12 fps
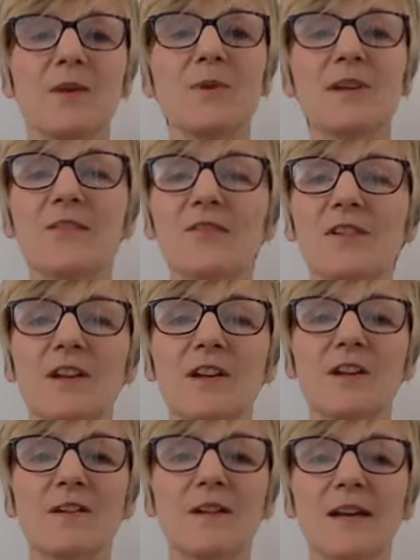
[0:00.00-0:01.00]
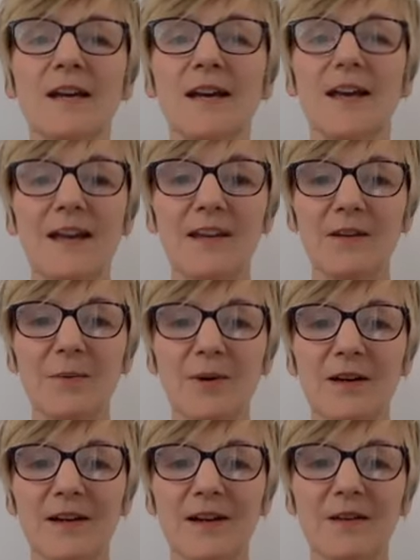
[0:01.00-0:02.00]
We never go
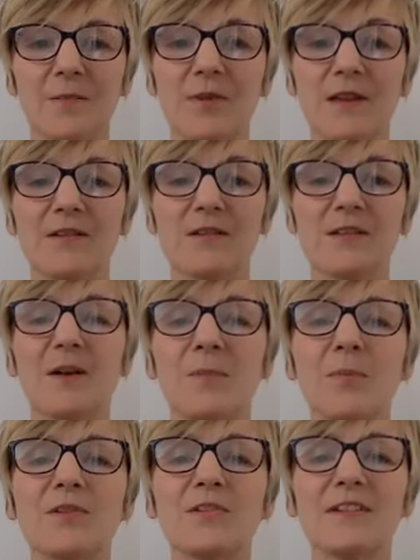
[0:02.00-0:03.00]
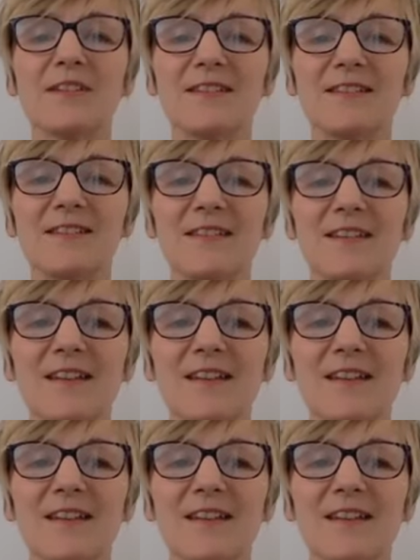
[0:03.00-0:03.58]
anywhere without our bodies.